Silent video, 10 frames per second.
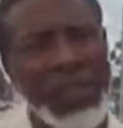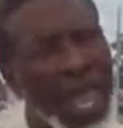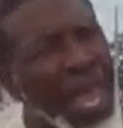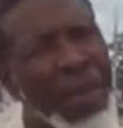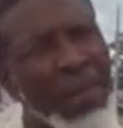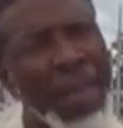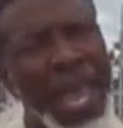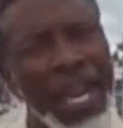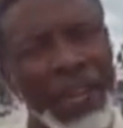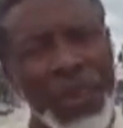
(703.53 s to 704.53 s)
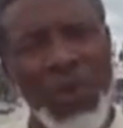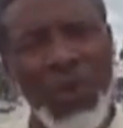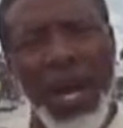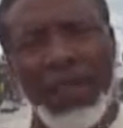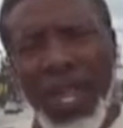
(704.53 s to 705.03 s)
they may do
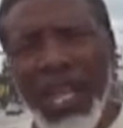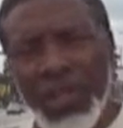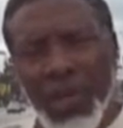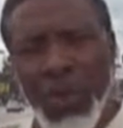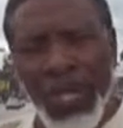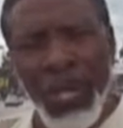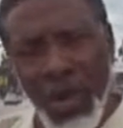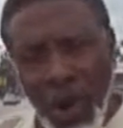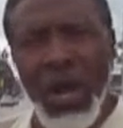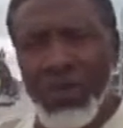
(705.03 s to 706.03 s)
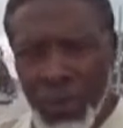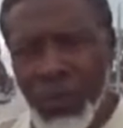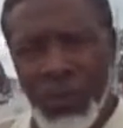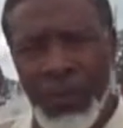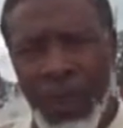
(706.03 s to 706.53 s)
what they do in the
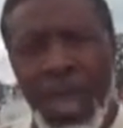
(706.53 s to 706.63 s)
courtroom,